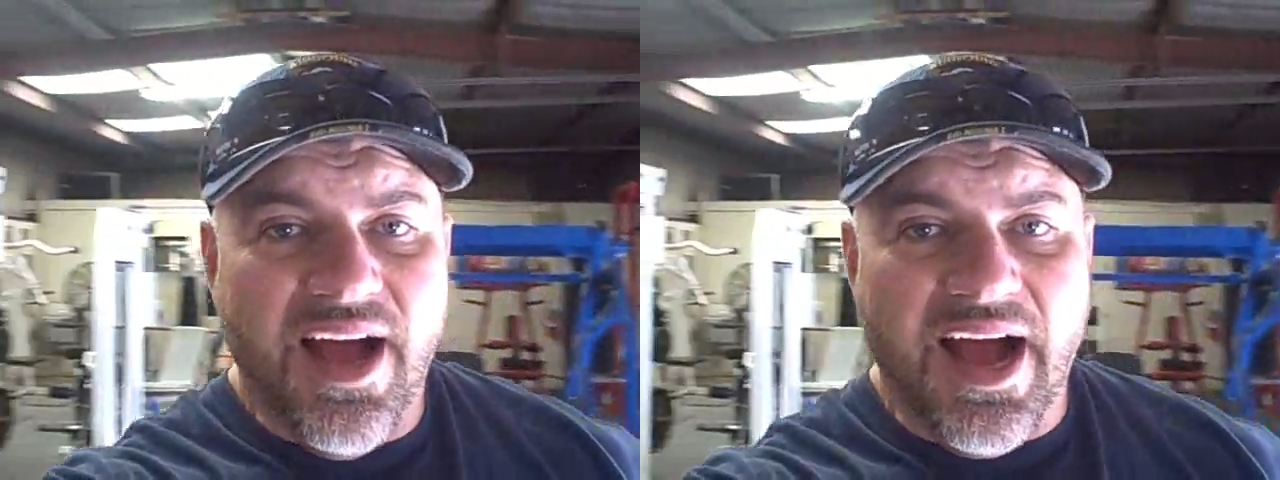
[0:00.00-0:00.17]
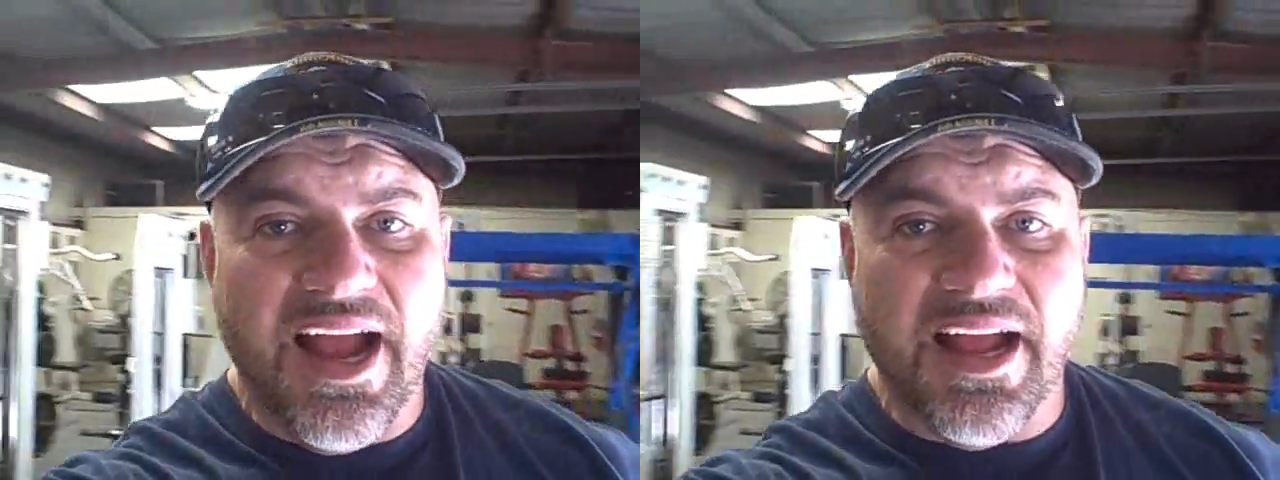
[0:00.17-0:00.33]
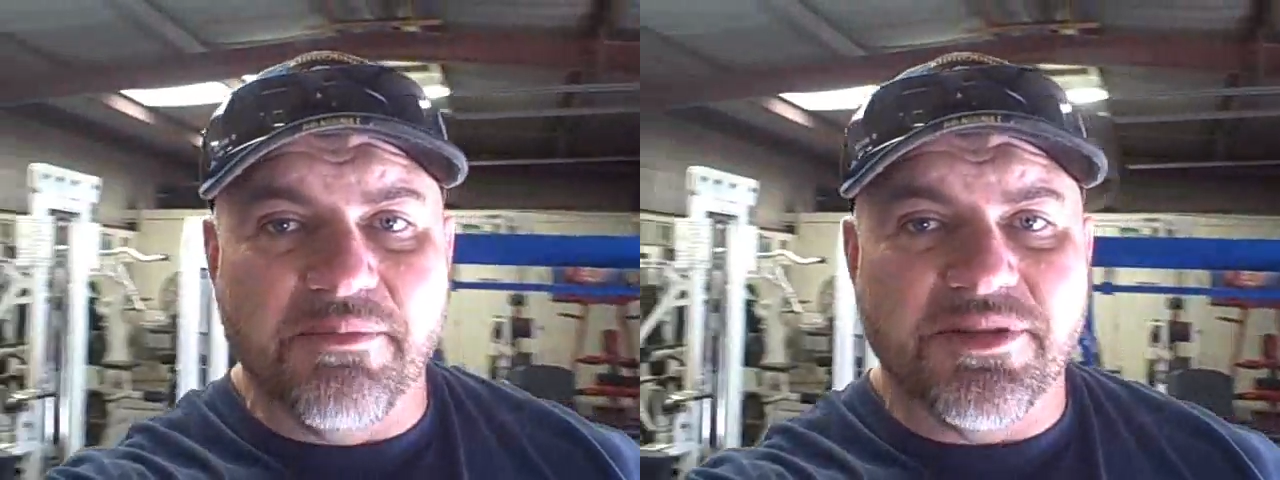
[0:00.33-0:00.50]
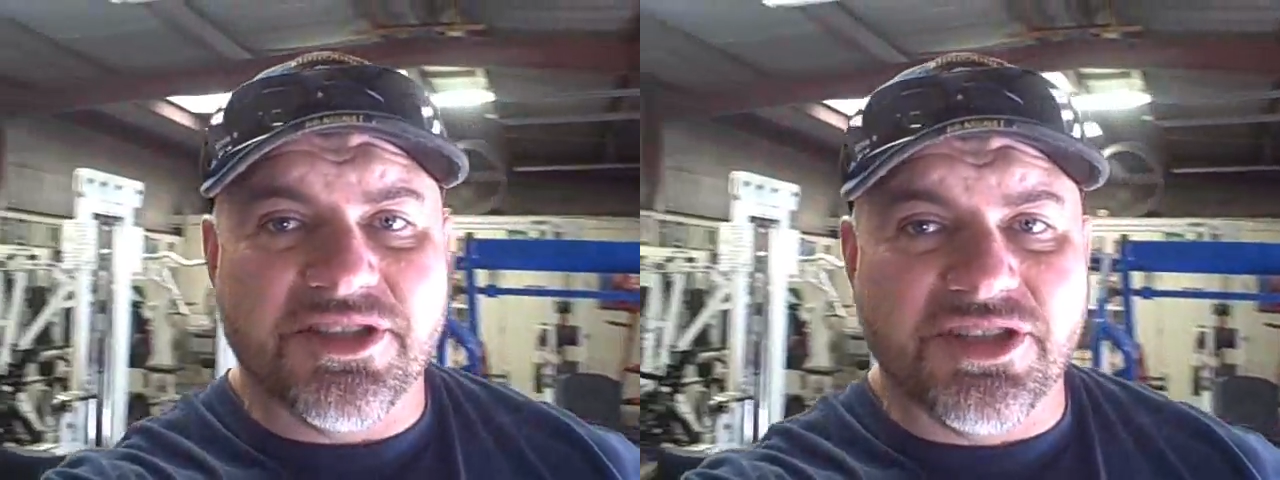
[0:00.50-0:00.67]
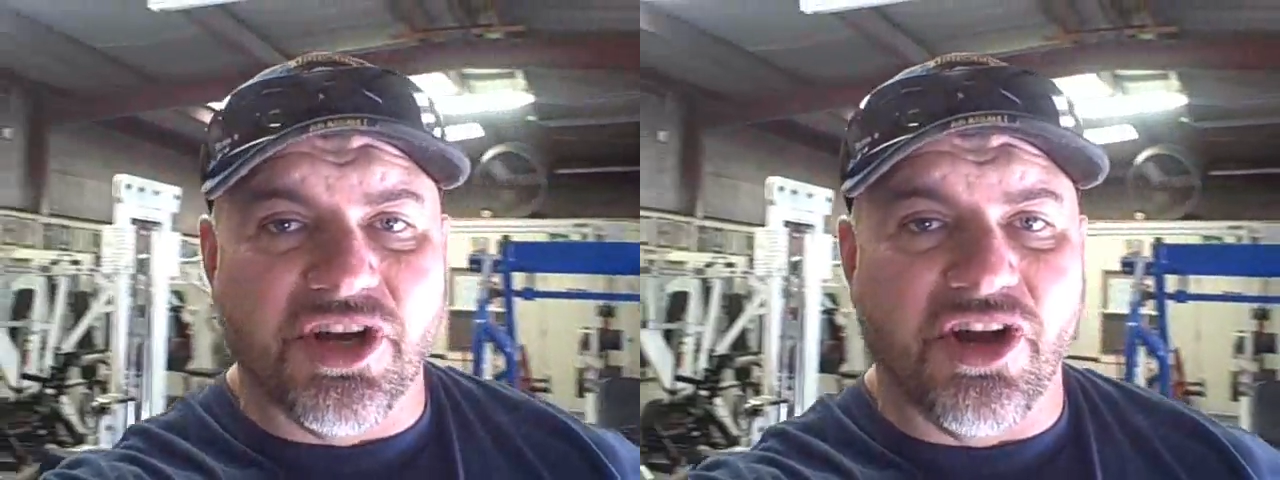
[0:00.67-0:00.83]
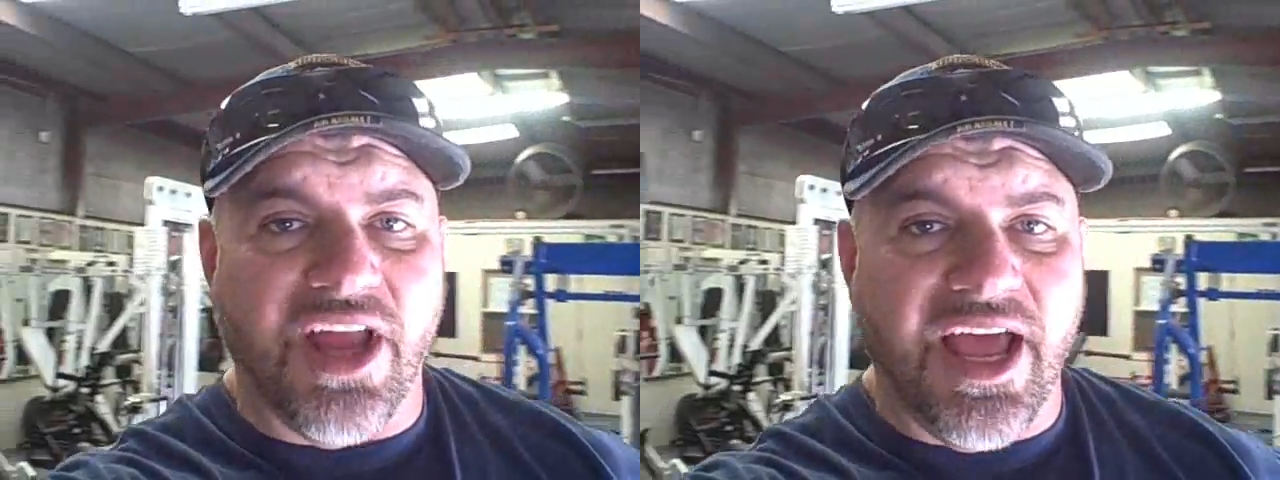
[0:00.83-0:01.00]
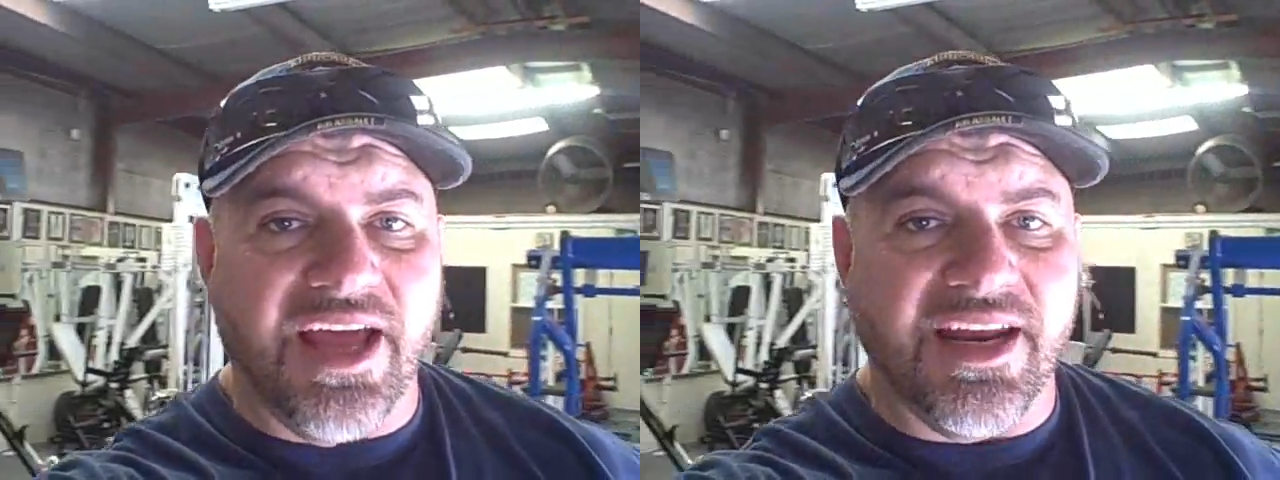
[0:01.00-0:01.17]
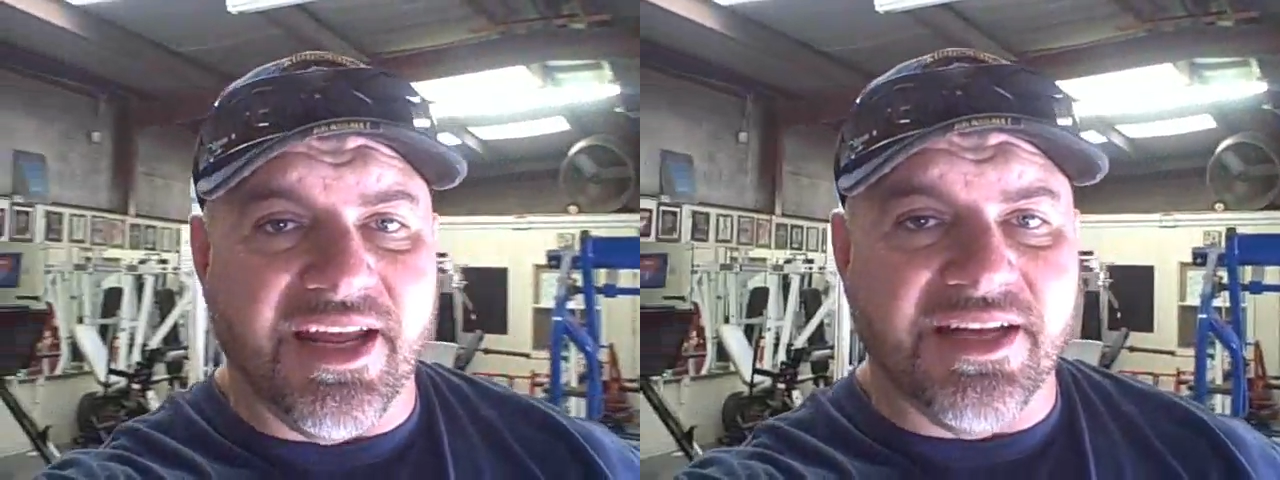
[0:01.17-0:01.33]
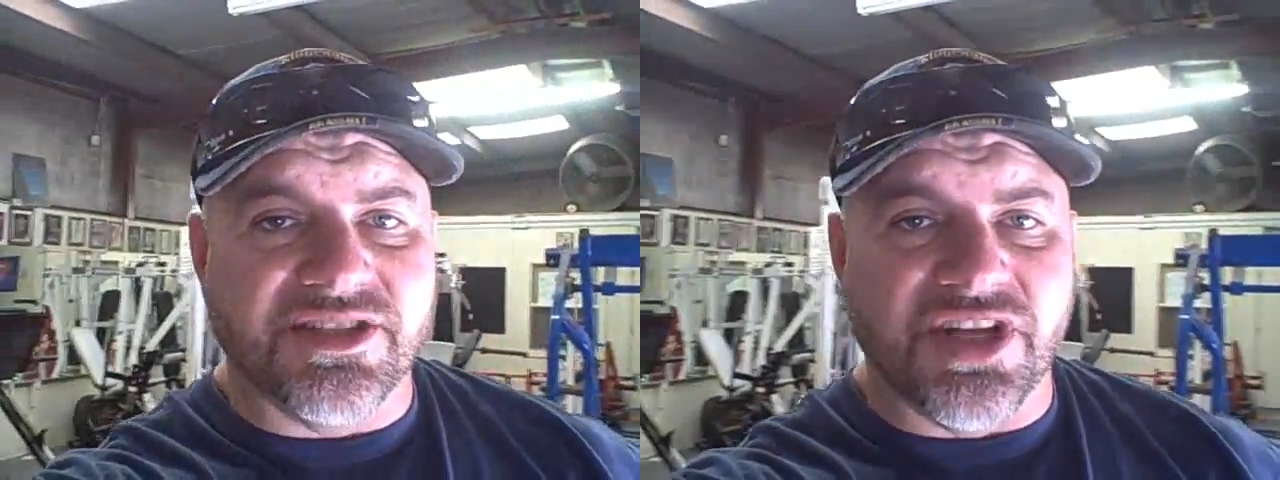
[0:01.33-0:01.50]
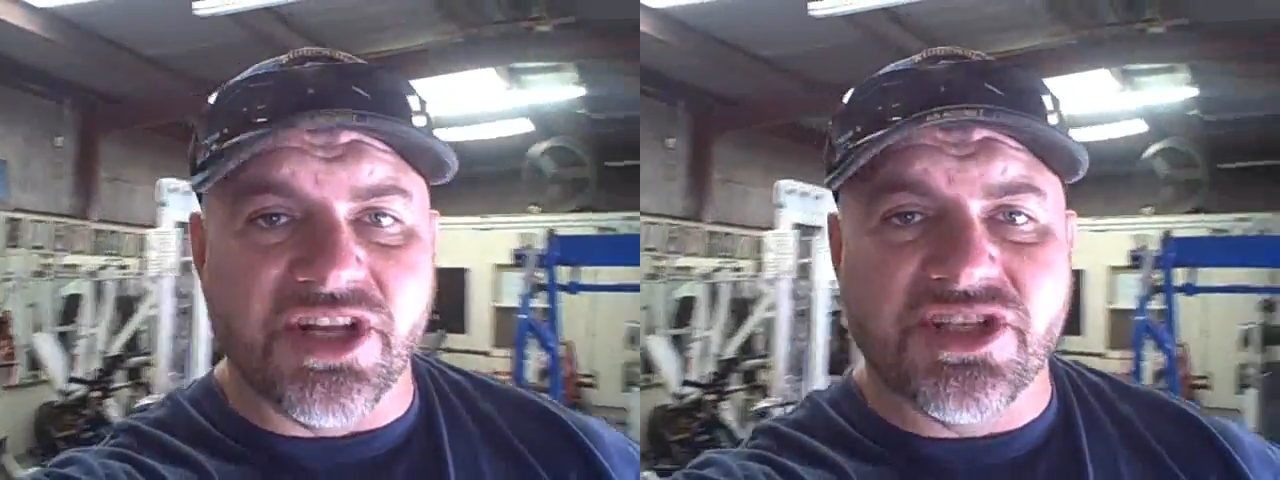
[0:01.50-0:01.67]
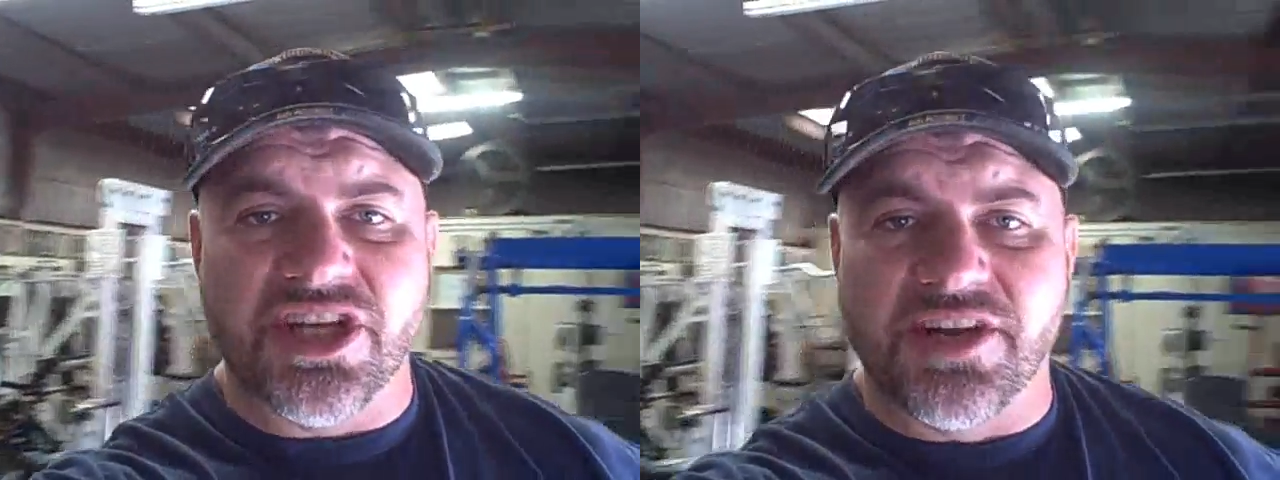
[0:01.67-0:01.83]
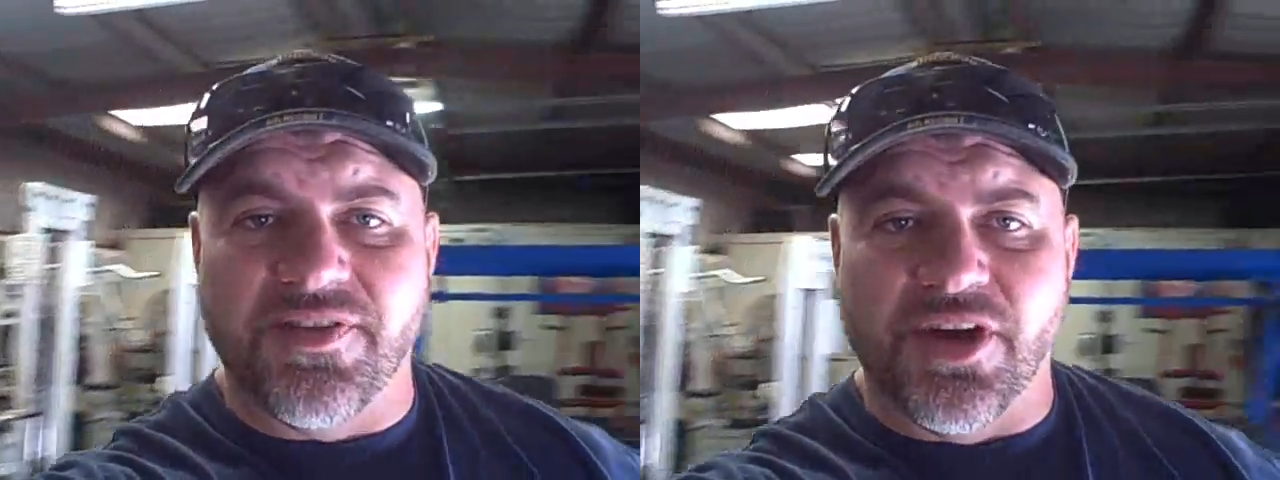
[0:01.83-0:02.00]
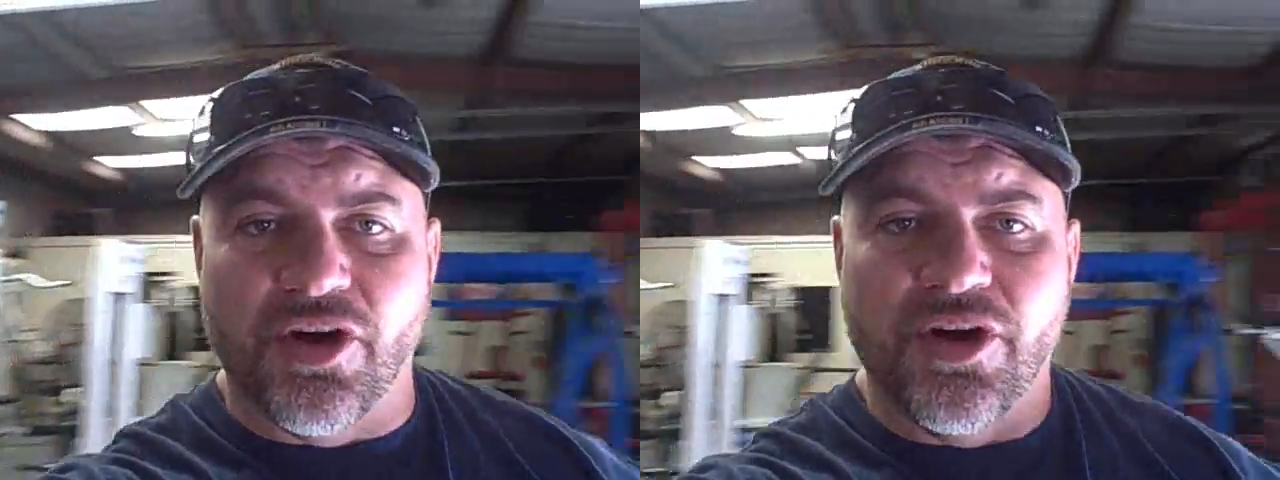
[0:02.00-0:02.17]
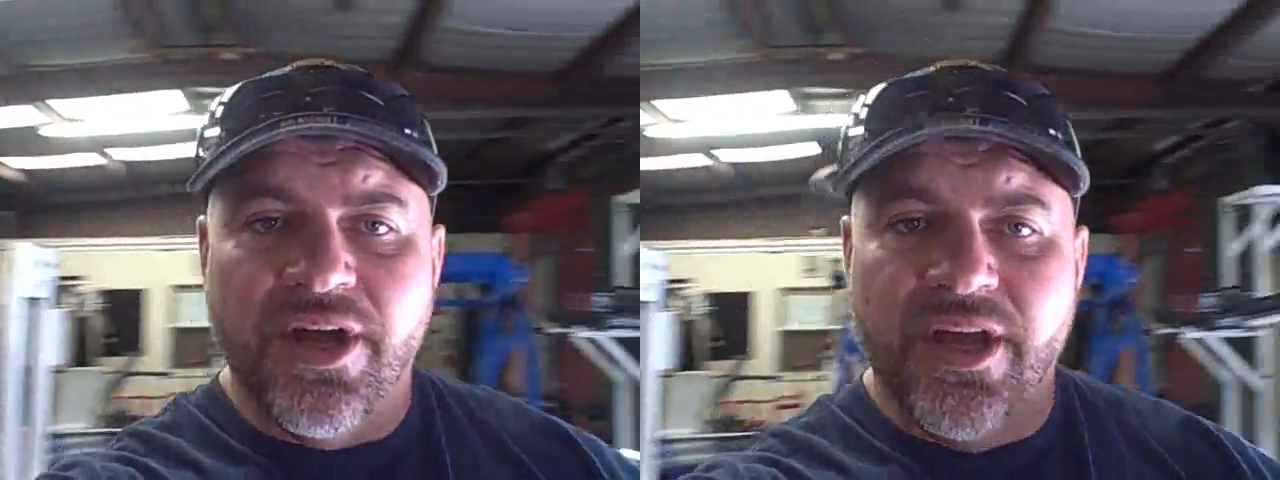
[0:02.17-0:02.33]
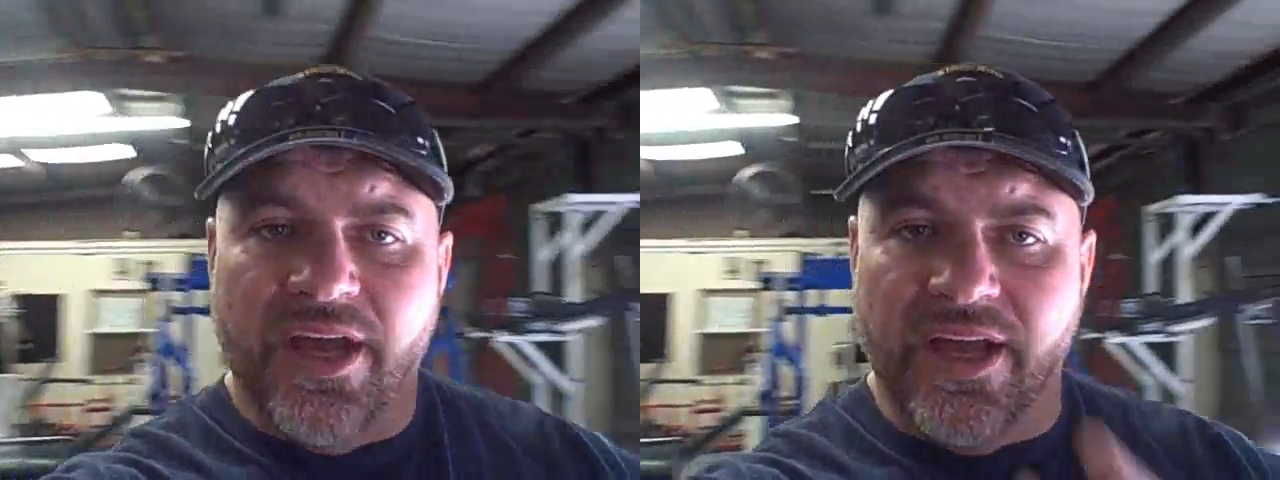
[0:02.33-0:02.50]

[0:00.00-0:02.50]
I am still at Intensityville.